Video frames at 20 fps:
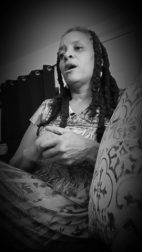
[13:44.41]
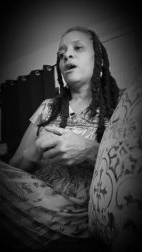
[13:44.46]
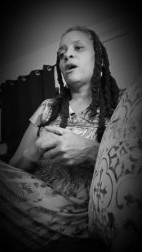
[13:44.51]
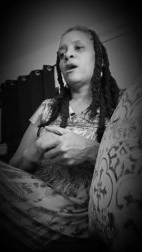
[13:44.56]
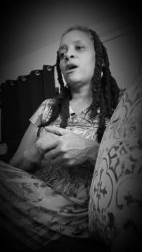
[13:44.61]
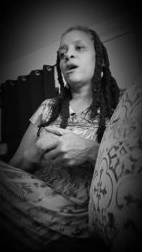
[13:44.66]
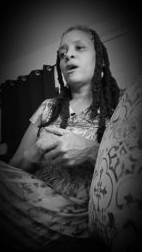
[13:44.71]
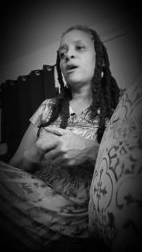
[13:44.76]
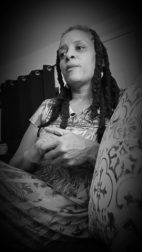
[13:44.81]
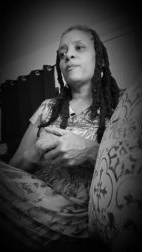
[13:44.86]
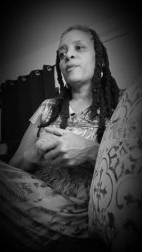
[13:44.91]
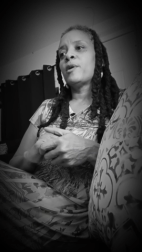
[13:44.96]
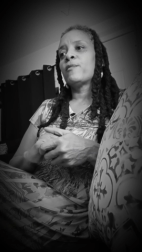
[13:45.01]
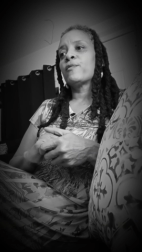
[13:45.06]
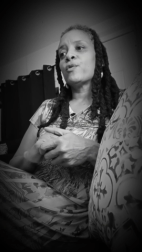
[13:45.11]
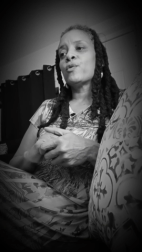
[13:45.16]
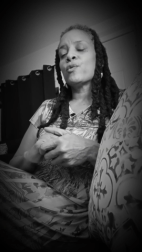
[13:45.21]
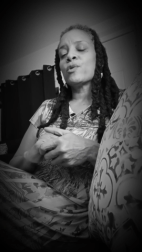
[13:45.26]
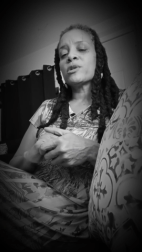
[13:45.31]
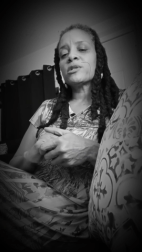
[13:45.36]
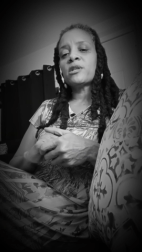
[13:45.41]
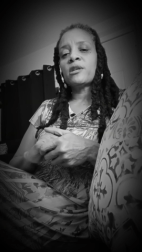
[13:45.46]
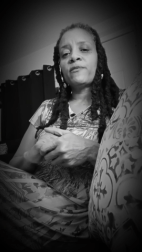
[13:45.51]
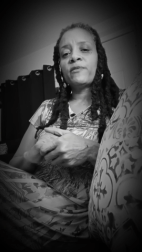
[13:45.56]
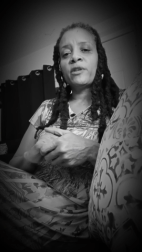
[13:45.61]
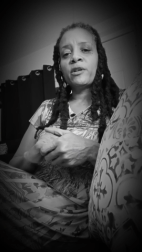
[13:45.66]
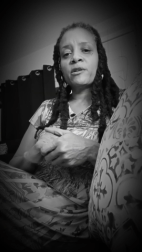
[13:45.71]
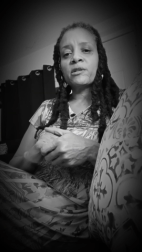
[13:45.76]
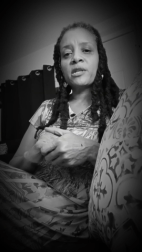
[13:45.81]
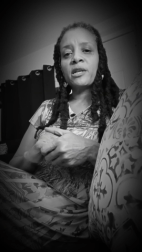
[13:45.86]
Of course,
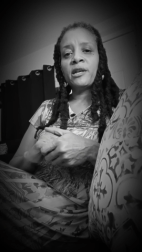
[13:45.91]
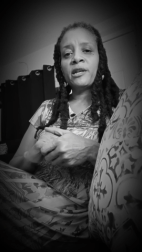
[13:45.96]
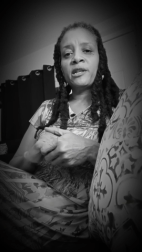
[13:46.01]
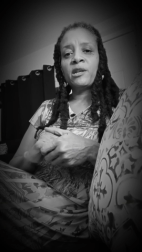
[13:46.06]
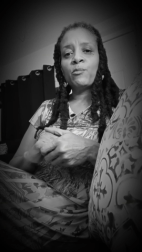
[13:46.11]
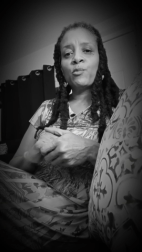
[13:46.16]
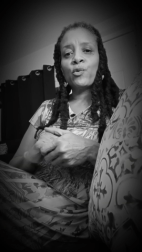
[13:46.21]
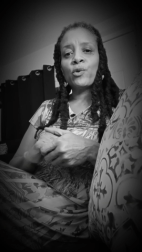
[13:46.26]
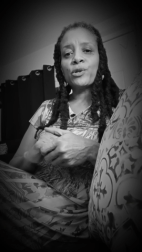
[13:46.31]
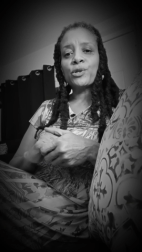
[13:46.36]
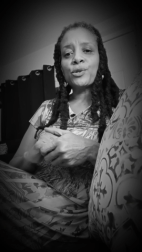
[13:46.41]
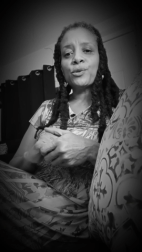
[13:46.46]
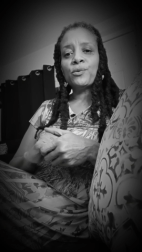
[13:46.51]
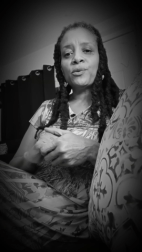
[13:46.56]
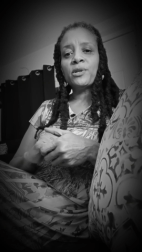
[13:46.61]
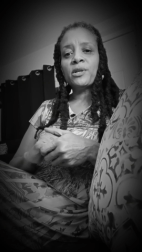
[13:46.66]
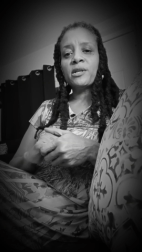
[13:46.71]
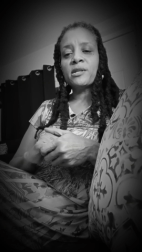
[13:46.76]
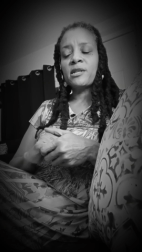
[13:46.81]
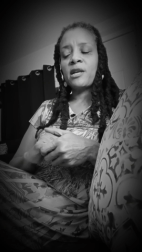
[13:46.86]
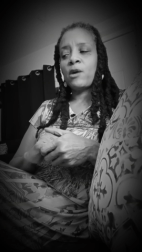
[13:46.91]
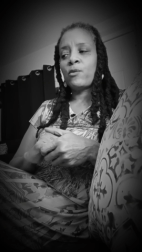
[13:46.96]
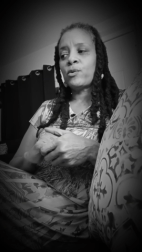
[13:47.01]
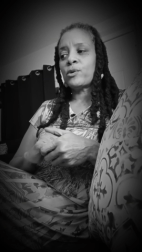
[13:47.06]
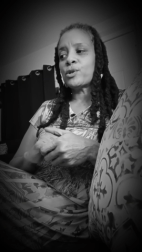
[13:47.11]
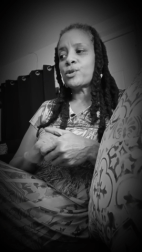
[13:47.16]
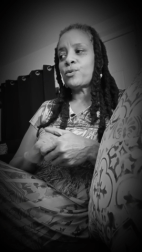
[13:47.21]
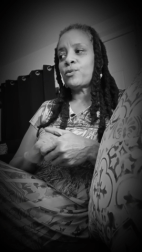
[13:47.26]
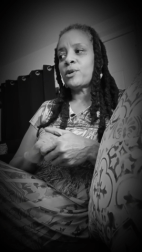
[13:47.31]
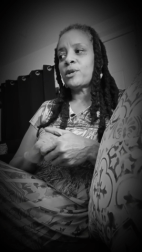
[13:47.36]
if there's any more to this, I
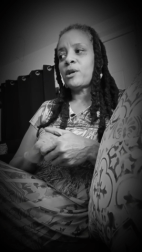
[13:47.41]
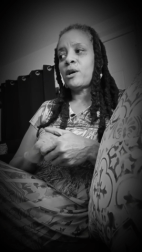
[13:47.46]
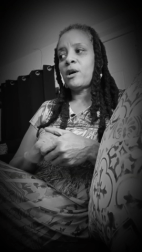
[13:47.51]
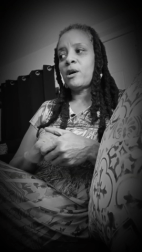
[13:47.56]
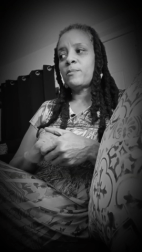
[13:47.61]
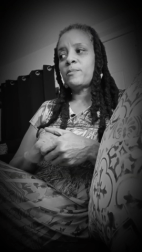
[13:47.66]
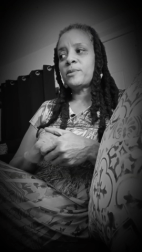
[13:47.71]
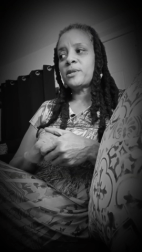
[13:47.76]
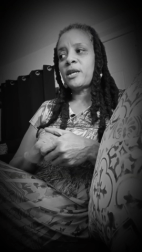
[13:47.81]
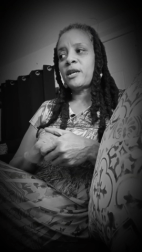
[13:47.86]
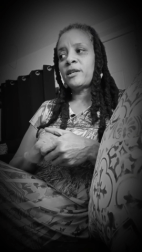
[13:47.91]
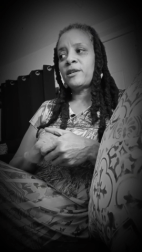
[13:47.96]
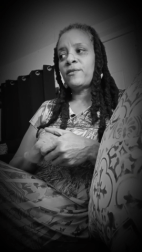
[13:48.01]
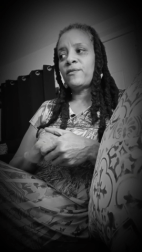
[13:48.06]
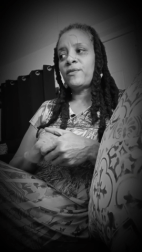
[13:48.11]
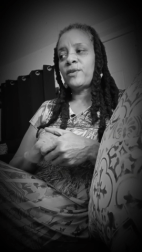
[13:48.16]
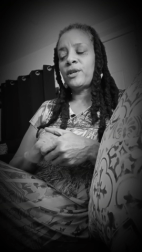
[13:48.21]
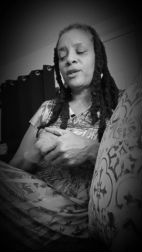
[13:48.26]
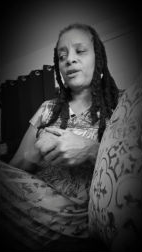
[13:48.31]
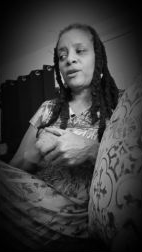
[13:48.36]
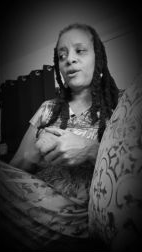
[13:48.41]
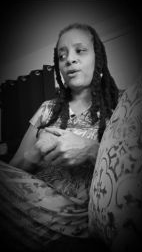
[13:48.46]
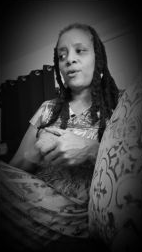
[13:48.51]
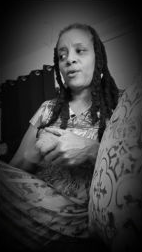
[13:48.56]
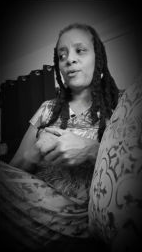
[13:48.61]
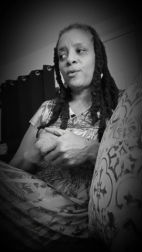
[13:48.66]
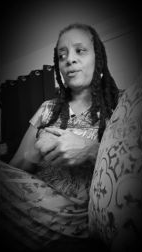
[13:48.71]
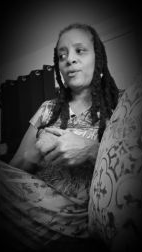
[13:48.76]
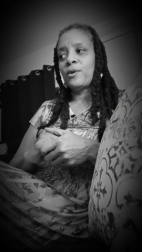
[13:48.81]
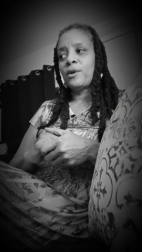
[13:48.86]
will do an updated
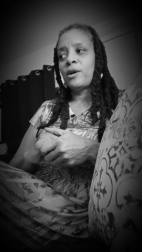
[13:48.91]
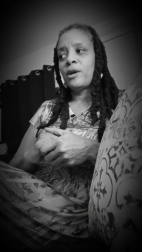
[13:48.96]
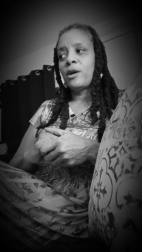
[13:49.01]
video.